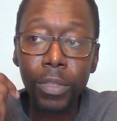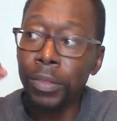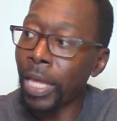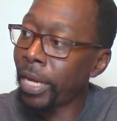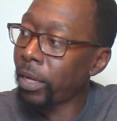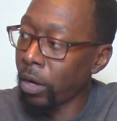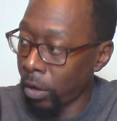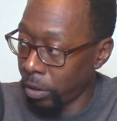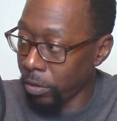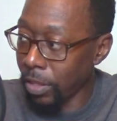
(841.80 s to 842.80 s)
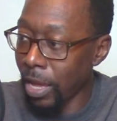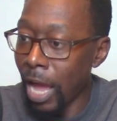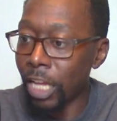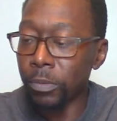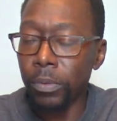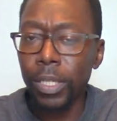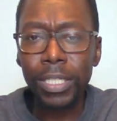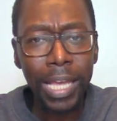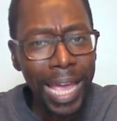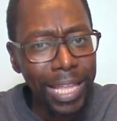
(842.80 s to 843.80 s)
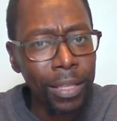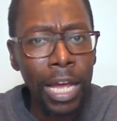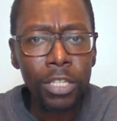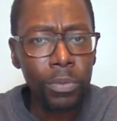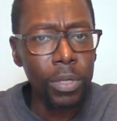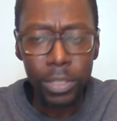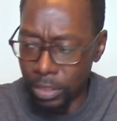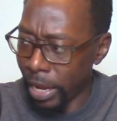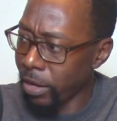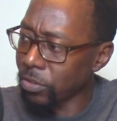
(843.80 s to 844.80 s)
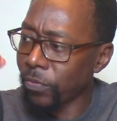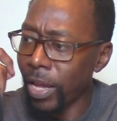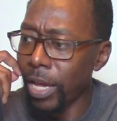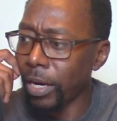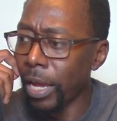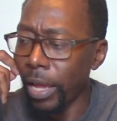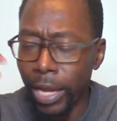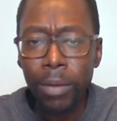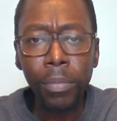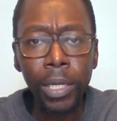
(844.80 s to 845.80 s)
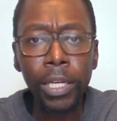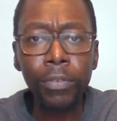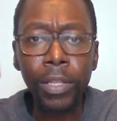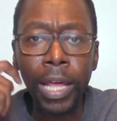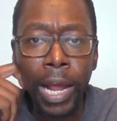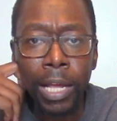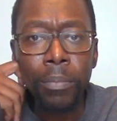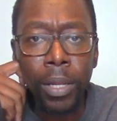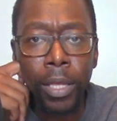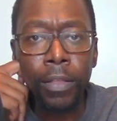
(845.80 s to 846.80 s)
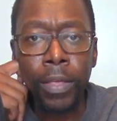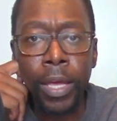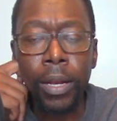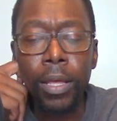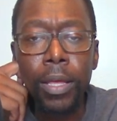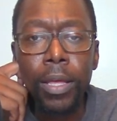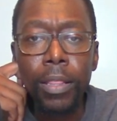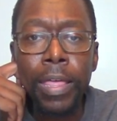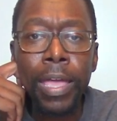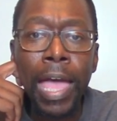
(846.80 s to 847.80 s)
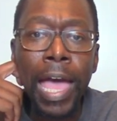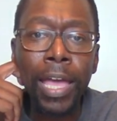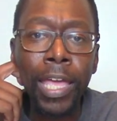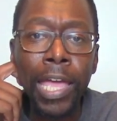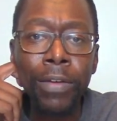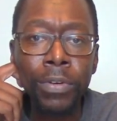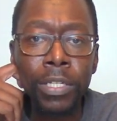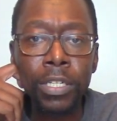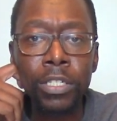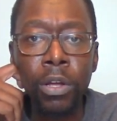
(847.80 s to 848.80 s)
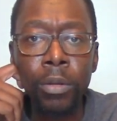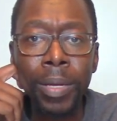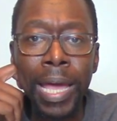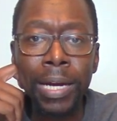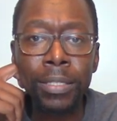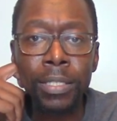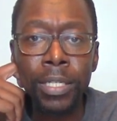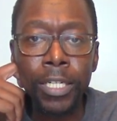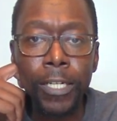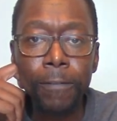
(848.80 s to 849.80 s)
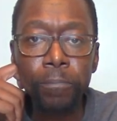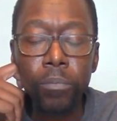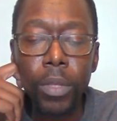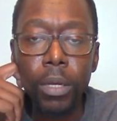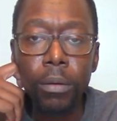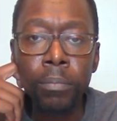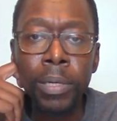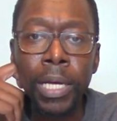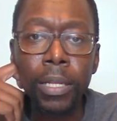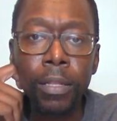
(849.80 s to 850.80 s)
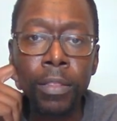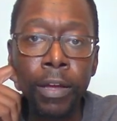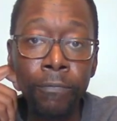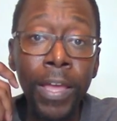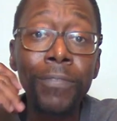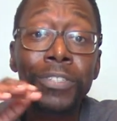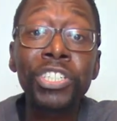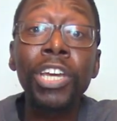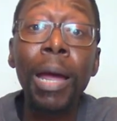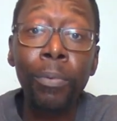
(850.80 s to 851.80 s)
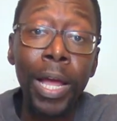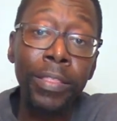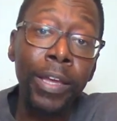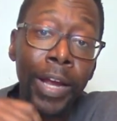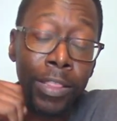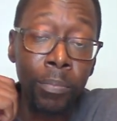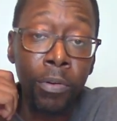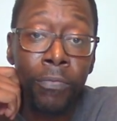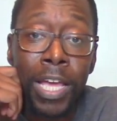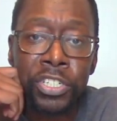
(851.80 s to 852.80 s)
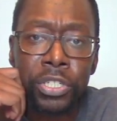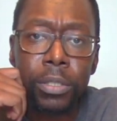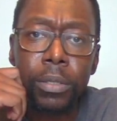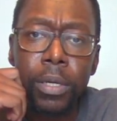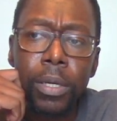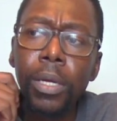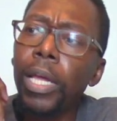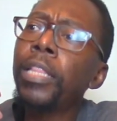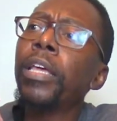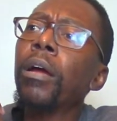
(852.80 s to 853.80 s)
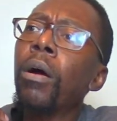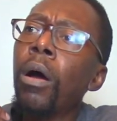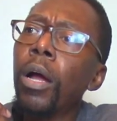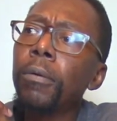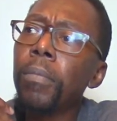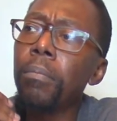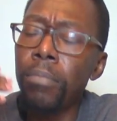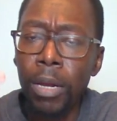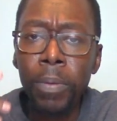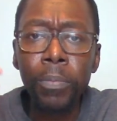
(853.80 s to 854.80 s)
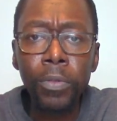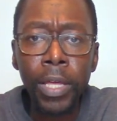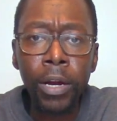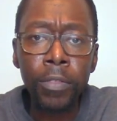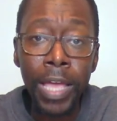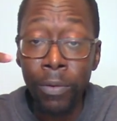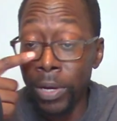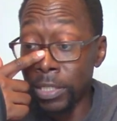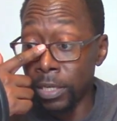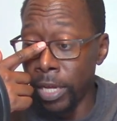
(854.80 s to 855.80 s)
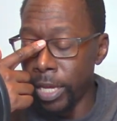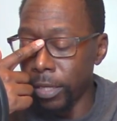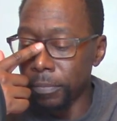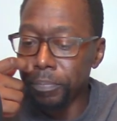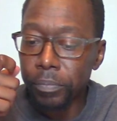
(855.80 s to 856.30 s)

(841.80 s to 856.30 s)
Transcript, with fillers: They heard the gospel. They said, hey, the gospel, it sounds fine. I can believe in that. I can believe that God gave us his only begotten Son. But their faith stopped right there at the profession. And there are many people that are that way today.